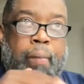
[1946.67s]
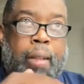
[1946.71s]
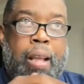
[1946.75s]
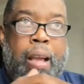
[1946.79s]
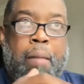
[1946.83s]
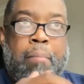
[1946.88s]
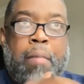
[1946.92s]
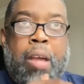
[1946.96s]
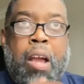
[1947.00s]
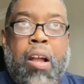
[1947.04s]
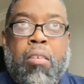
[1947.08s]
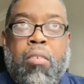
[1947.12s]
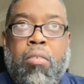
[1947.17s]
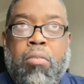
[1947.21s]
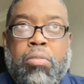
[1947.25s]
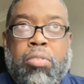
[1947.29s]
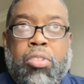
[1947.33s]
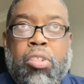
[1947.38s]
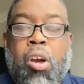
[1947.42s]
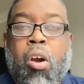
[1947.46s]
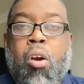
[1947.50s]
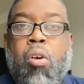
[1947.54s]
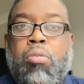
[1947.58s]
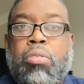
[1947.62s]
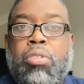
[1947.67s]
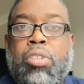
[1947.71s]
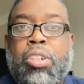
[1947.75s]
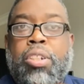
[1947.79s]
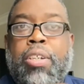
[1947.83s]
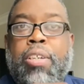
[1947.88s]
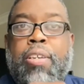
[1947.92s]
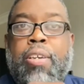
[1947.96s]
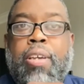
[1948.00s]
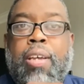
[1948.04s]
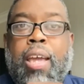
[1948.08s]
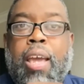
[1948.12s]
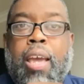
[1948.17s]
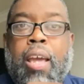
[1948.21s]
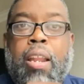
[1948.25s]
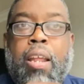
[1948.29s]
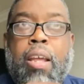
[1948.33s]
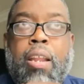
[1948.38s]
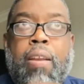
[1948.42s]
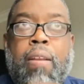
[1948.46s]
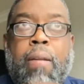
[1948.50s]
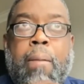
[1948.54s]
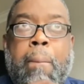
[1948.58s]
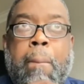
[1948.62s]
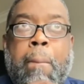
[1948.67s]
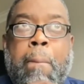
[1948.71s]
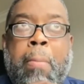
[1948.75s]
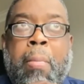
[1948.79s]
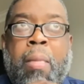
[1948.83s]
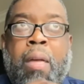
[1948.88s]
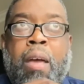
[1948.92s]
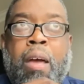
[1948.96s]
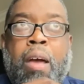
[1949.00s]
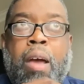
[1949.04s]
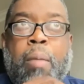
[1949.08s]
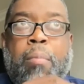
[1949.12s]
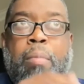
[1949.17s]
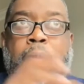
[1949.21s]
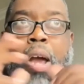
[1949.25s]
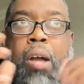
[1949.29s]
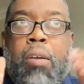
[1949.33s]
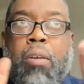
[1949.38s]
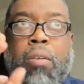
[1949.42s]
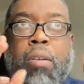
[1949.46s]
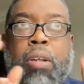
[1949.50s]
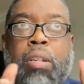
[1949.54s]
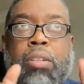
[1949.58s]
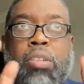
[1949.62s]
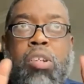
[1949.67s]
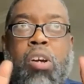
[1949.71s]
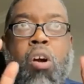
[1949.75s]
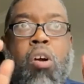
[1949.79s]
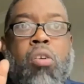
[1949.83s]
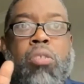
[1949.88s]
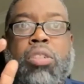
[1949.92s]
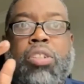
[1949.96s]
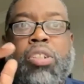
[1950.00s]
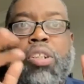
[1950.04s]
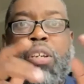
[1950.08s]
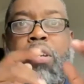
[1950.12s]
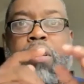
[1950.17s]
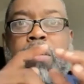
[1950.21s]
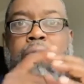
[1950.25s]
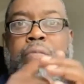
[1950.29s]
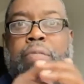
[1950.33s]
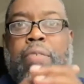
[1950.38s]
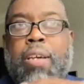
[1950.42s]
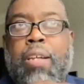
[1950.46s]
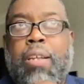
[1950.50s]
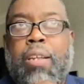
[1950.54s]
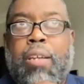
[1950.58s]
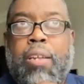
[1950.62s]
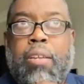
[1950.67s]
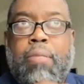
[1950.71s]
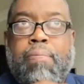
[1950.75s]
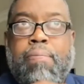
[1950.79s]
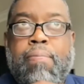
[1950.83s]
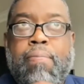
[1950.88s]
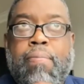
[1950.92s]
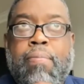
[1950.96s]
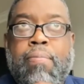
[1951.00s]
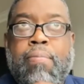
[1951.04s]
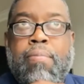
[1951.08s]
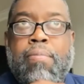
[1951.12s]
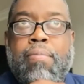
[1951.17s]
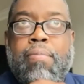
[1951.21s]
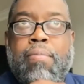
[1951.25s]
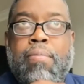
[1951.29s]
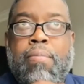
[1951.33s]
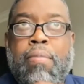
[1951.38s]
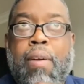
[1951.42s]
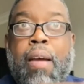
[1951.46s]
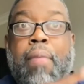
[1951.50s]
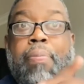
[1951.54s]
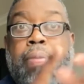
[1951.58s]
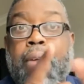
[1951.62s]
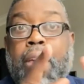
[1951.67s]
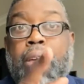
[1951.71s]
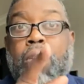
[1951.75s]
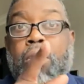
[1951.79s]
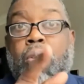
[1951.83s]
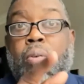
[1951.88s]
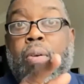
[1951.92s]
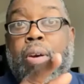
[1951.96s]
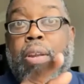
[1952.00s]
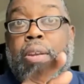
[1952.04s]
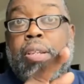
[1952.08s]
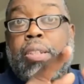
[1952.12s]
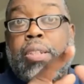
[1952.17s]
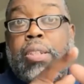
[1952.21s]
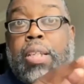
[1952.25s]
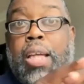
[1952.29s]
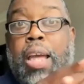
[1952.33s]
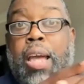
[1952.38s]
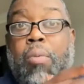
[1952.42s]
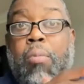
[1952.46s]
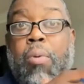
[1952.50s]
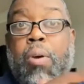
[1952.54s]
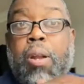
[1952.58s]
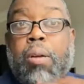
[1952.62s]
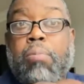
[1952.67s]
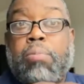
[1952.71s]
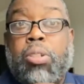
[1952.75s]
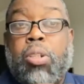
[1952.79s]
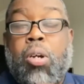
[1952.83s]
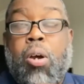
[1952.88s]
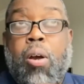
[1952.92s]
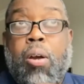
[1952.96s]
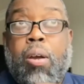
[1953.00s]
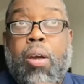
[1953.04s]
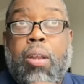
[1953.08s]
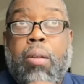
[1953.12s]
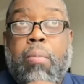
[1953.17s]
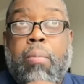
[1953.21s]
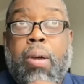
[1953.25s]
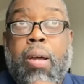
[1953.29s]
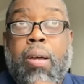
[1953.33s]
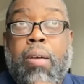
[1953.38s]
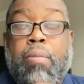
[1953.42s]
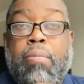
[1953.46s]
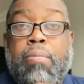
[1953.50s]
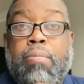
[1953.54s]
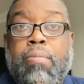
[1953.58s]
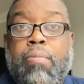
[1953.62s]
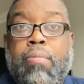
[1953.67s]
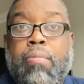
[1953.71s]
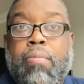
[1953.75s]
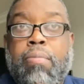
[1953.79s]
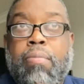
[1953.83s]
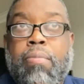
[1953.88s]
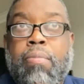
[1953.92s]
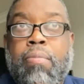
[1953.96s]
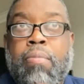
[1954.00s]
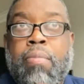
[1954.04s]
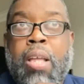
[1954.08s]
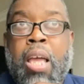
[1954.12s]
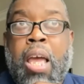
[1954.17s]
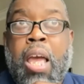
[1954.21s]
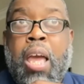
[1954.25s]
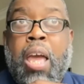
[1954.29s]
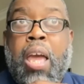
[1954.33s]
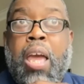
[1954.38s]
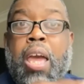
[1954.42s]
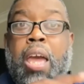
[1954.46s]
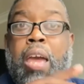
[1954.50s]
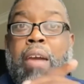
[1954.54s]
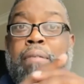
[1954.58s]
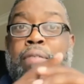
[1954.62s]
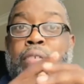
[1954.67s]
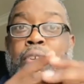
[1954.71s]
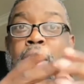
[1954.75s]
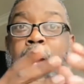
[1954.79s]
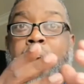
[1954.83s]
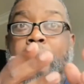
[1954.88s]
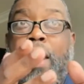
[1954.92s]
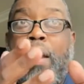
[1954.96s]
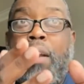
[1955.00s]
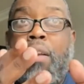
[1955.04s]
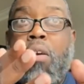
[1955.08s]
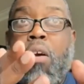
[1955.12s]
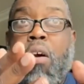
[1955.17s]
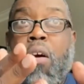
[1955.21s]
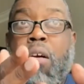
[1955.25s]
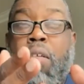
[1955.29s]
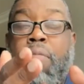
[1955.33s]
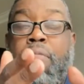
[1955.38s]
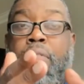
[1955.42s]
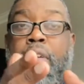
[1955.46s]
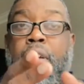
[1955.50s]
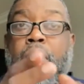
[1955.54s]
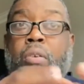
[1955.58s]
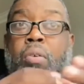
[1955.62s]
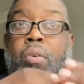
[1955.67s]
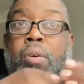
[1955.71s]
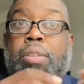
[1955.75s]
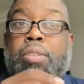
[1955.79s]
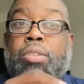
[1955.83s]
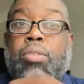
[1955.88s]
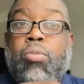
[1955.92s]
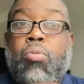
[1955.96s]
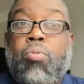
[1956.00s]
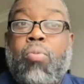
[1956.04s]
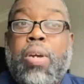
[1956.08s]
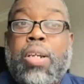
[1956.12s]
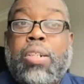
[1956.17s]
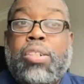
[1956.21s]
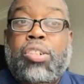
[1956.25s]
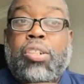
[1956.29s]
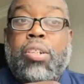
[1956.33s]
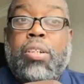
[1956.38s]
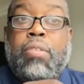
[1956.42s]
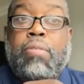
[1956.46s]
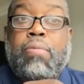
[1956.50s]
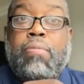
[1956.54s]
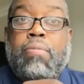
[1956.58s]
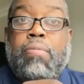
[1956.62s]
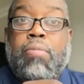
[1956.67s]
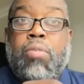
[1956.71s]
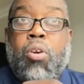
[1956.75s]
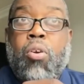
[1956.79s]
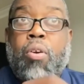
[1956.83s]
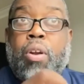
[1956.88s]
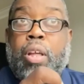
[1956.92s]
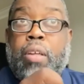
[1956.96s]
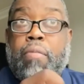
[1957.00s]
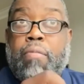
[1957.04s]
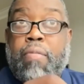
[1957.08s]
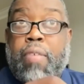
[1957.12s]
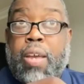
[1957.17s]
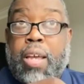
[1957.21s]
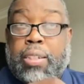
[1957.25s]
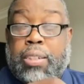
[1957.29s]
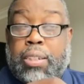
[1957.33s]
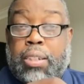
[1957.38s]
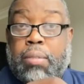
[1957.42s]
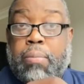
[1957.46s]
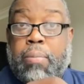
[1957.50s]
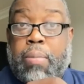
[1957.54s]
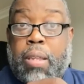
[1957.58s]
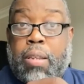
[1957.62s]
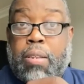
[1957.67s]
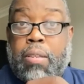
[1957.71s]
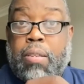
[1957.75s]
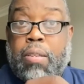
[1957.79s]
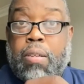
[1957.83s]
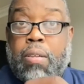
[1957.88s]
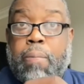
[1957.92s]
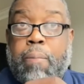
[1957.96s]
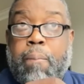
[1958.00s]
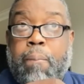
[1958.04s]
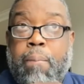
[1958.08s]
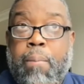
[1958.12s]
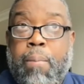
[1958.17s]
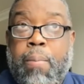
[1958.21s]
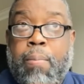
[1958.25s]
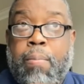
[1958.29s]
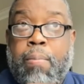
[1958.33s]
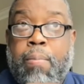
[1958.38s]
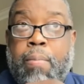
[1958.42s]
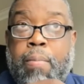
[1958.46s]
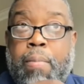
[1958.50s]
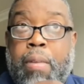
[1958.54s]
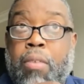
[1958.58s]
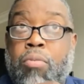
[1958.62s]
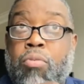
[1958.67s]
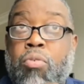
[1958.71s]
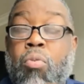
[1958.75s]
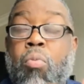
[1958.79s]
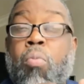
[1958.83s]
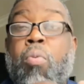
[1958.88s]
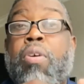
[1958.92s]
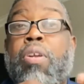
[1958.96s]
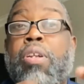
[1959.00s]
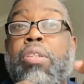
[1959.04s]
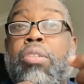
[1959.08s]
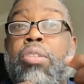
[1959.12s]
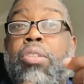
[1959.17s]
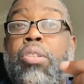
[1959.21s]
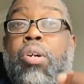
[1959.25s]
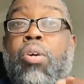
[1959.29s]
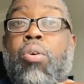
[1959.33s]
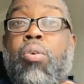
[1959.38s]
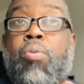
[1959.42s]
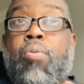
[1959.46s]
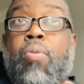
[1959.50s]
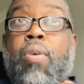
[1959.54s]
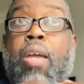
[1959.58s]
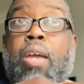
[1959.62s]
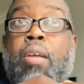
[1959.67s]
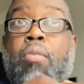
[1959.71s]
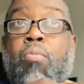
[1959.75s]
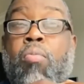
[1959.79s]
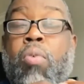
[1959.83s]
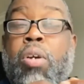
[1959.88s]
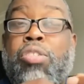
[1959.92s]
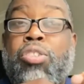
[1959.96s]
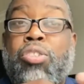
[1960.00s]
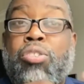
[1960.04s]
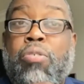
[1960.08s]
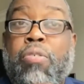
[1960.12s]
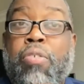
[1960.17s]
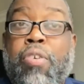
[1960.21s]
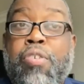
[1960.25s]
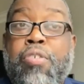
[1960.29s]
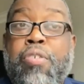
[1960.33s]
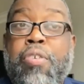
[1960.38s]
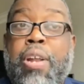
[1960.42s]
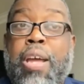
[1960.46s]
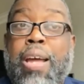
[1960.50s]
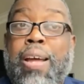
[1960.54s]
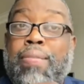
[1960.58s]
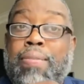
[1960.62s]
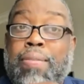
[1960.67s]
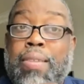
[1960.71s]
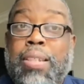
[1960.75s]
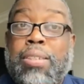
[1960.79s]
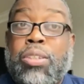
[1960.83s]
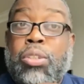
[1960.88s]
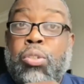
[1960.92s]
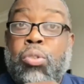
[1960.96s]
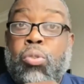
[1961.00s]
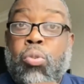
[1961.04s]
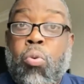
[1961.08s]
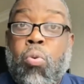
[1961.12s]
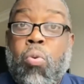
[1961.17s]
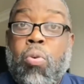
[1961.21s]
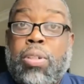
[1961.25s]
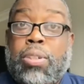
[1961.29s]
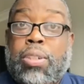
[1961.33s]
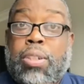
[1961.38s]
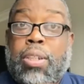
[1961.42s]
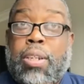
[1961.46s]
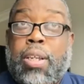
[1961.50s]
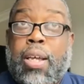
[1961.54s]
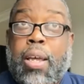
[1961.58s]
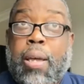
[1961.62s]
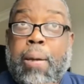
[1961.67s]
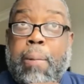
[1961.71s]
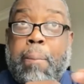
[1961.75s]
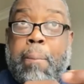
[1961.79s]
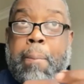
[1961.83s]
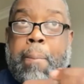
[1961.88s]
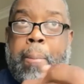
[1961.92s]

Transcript: I'm not going to talk till you get it. I'm not going to talk till you feel it. I think you understand what I'm talking about. If you got an offering or a tuition or an investment that you want to sow in what you heard at this store today,